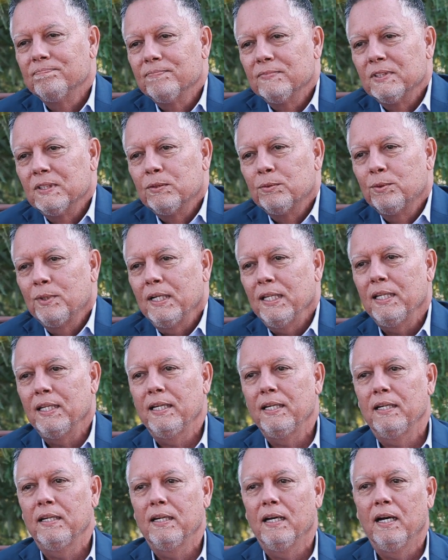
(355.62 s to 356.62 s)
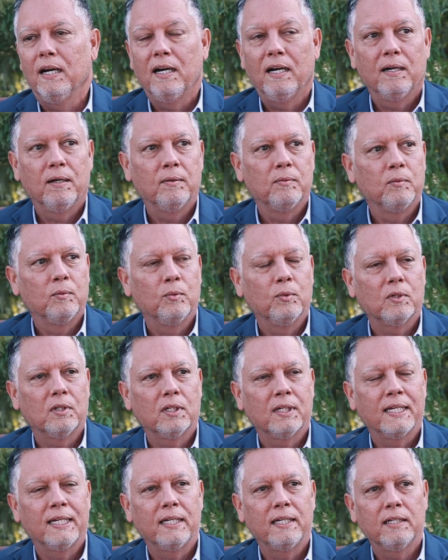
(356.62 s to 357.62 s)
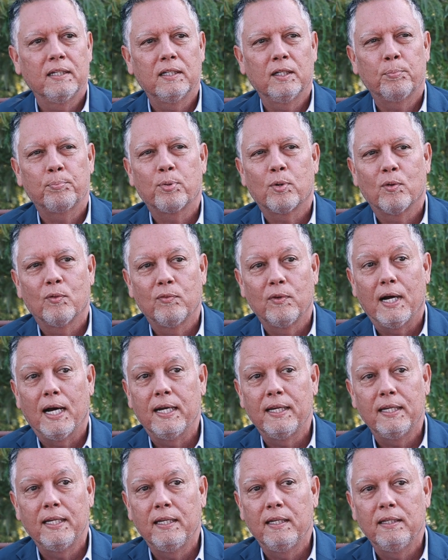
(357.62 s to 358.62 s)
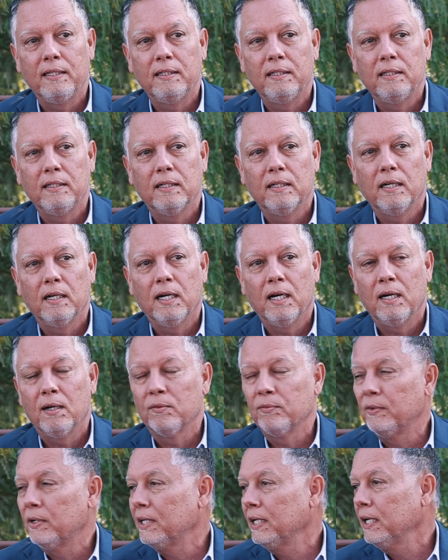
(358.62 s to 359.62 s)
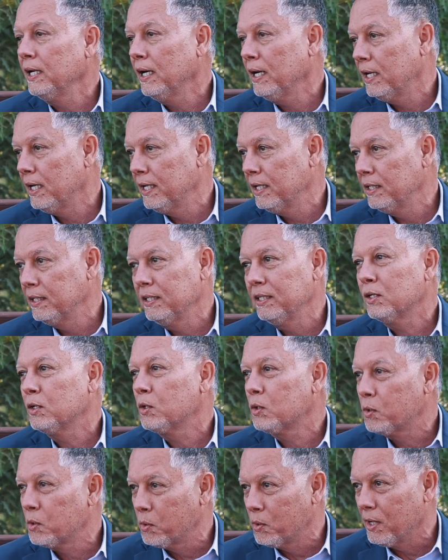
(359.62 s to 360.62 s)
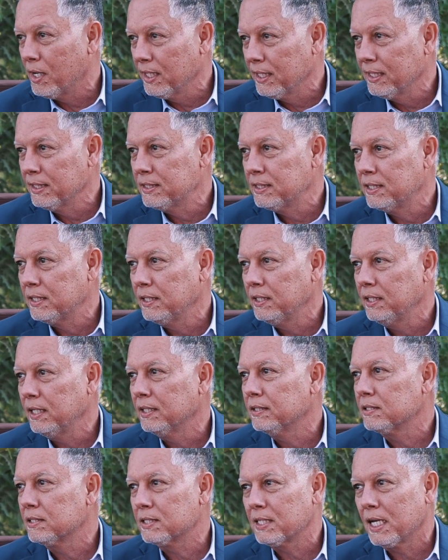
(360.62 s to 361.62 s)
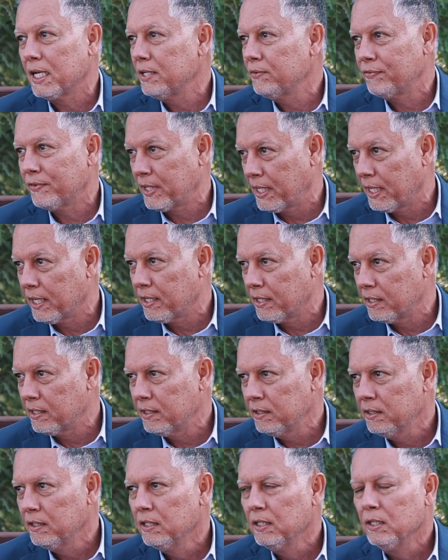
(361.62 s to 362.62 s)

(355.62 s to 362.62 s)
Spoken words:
Really, we're here providing very high quality and safe care.